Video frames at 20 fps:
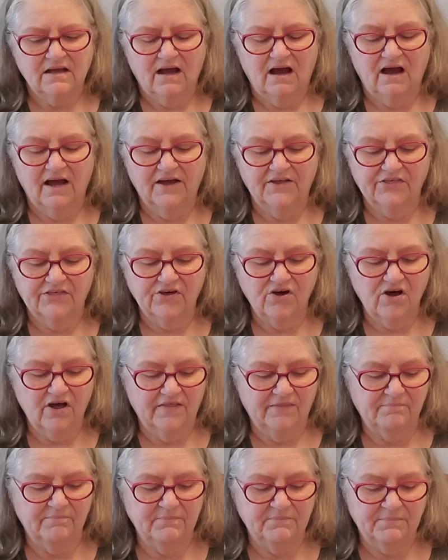I thought
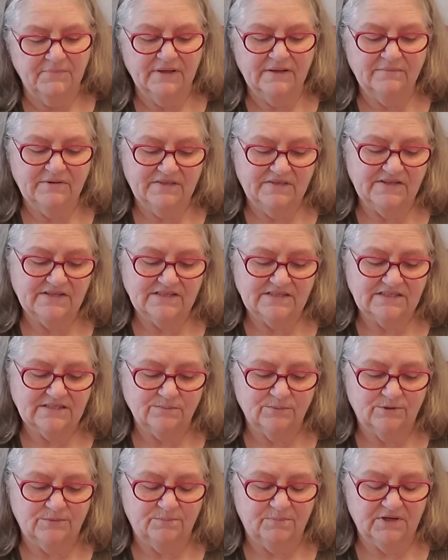maybe this
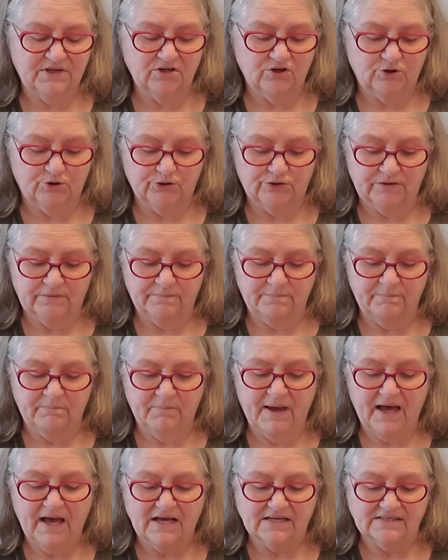would be a good
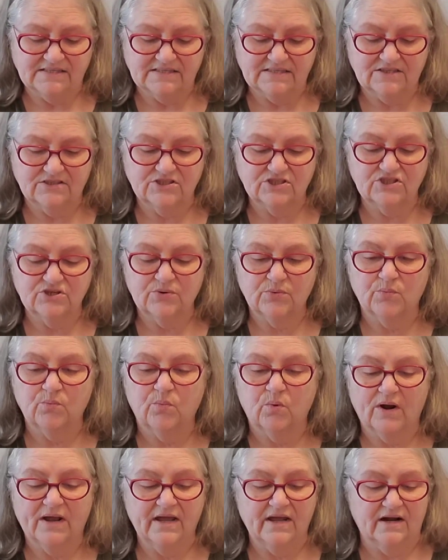mask to
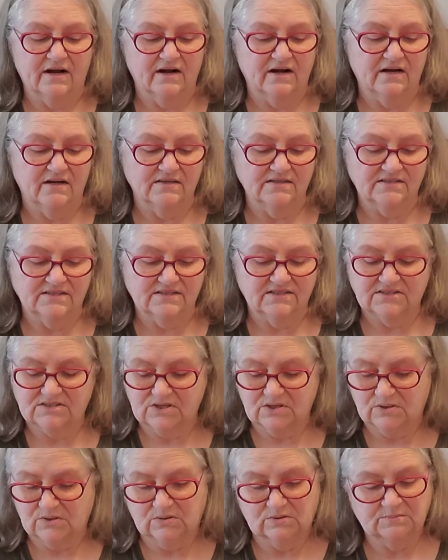wear.
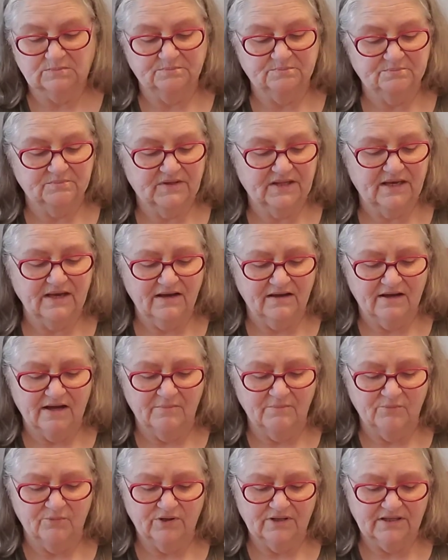So yeah,
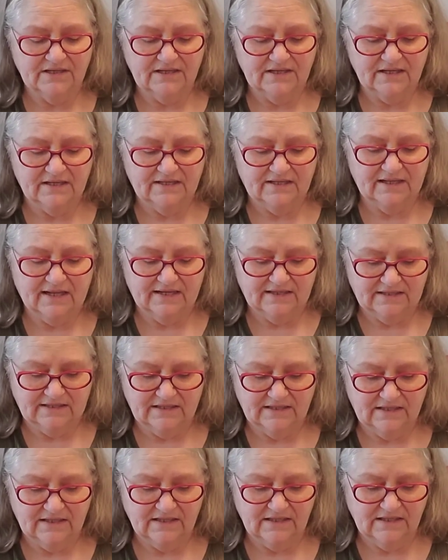I'm really
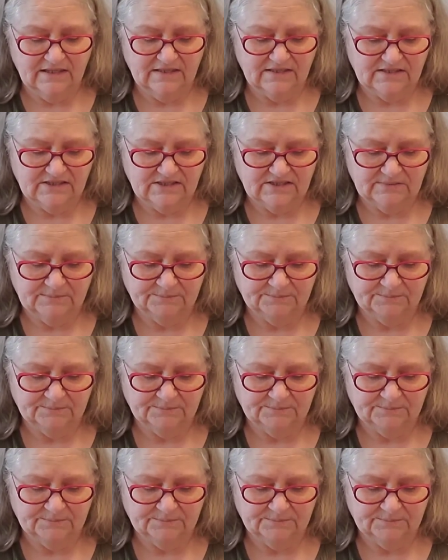liking it.